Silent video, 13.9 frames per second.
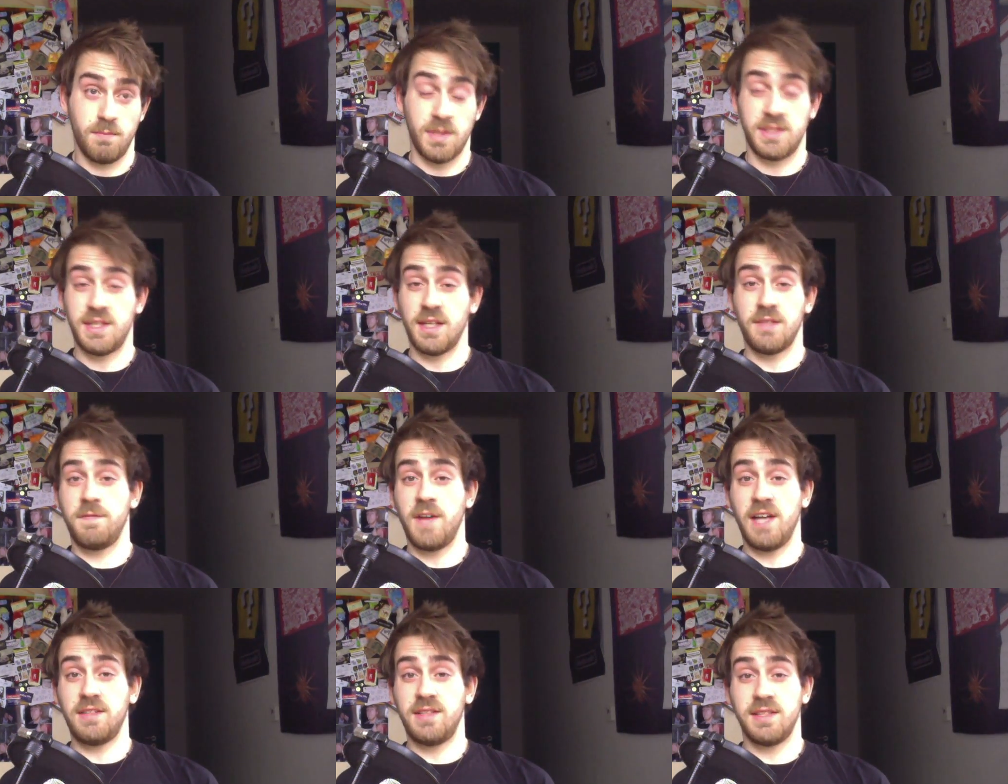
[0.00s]
My second
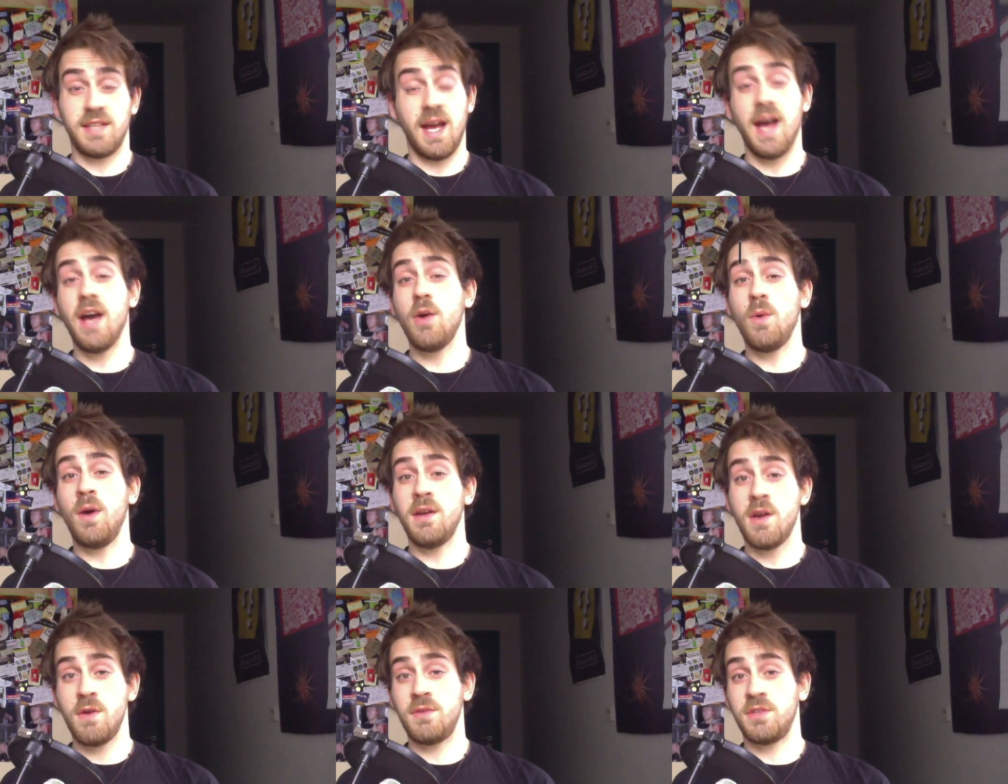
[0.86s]
fact is how I
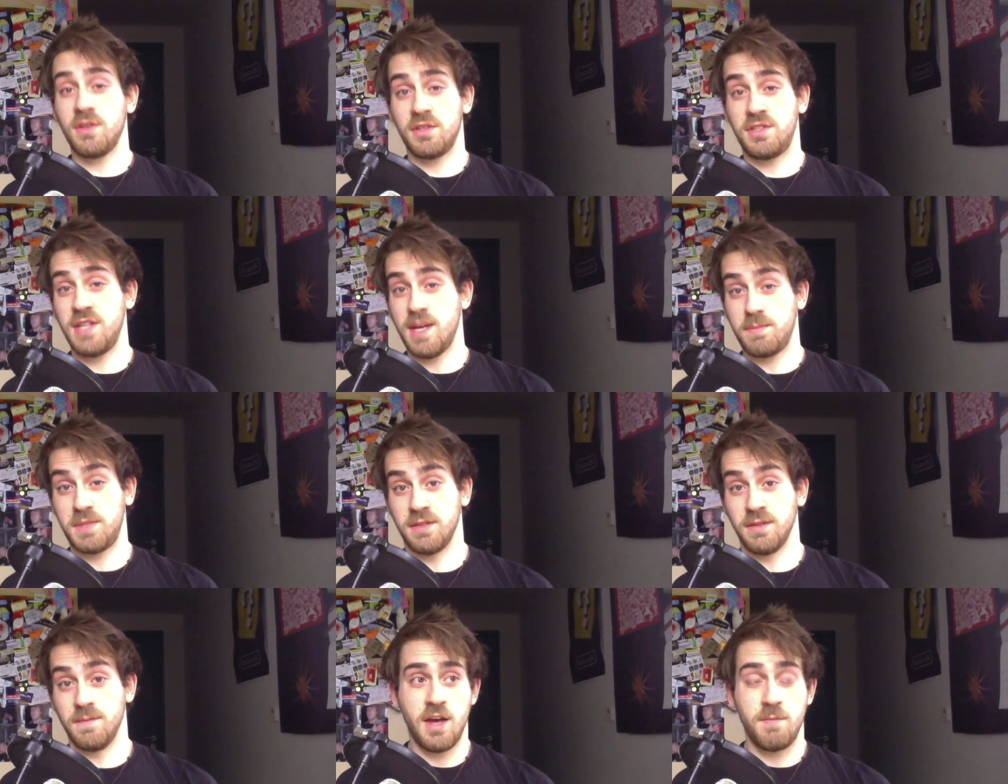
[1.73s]
know
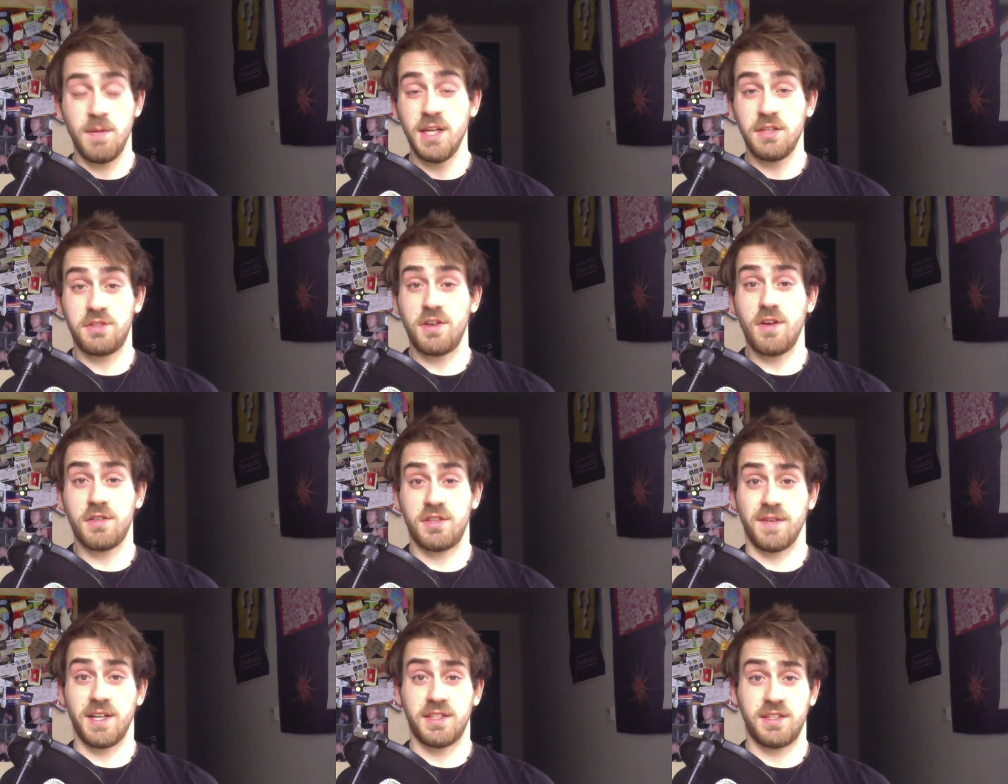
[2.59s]
JoshJepson. Me and
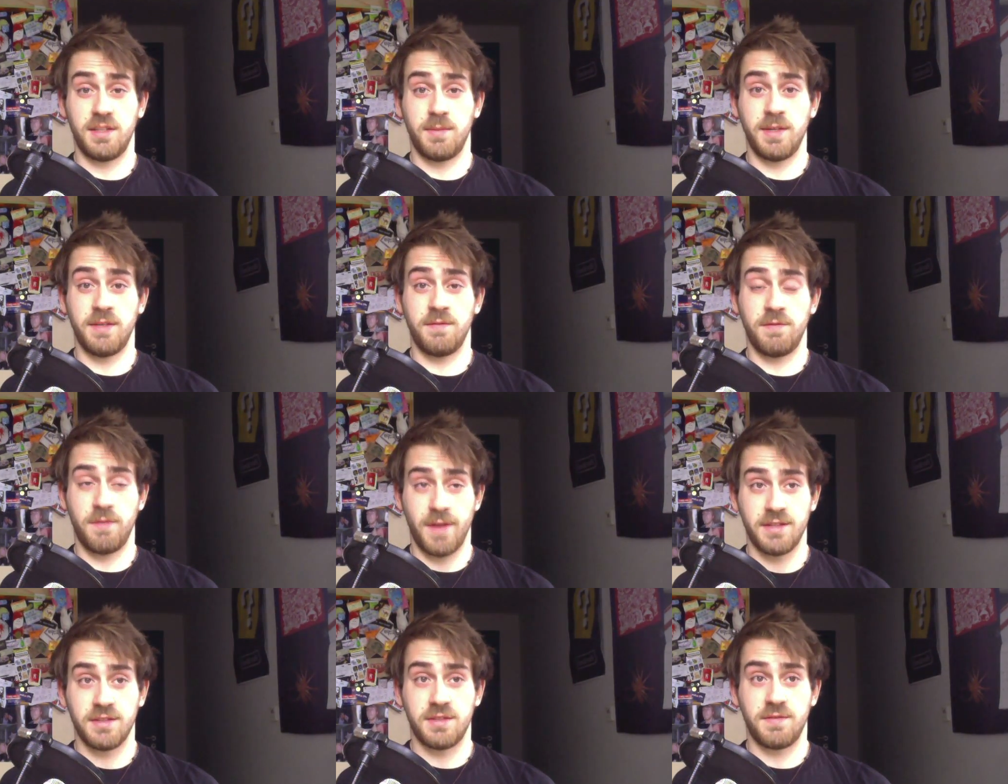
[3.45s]
Josh have actually been
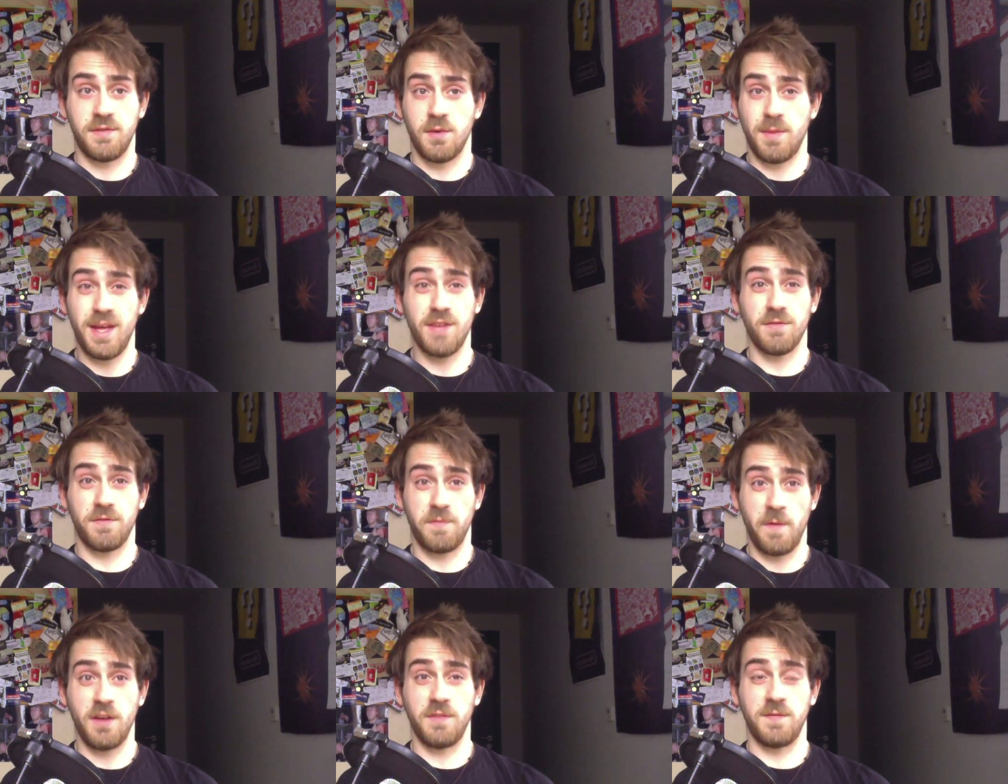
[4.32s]
friends for about
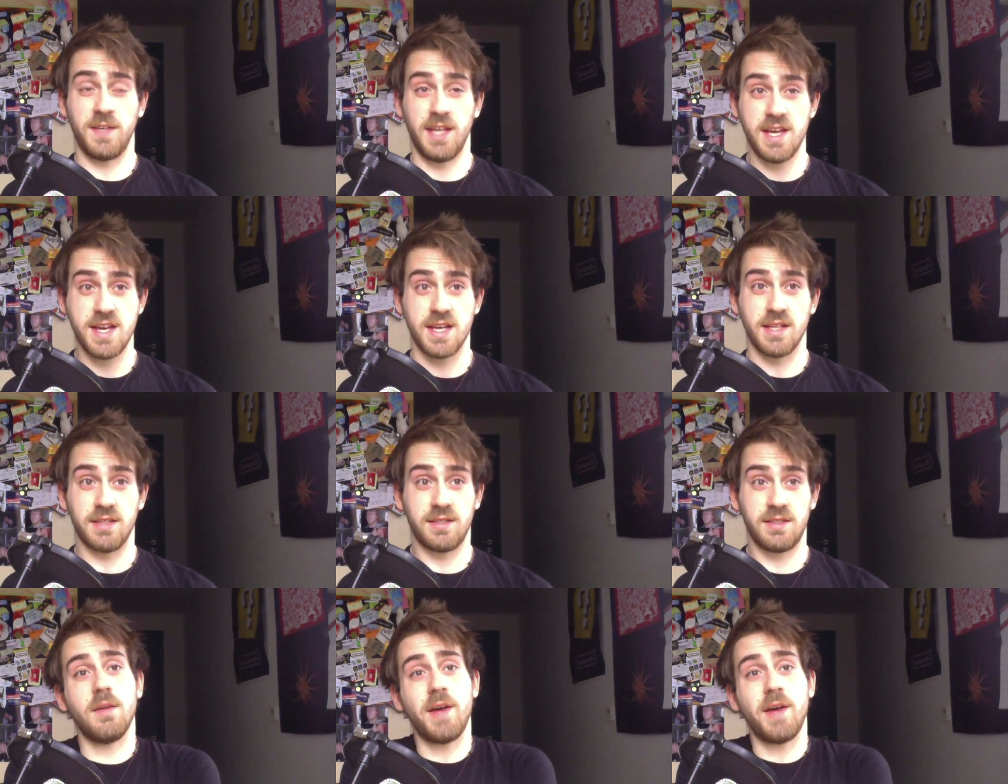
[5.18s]
5 years.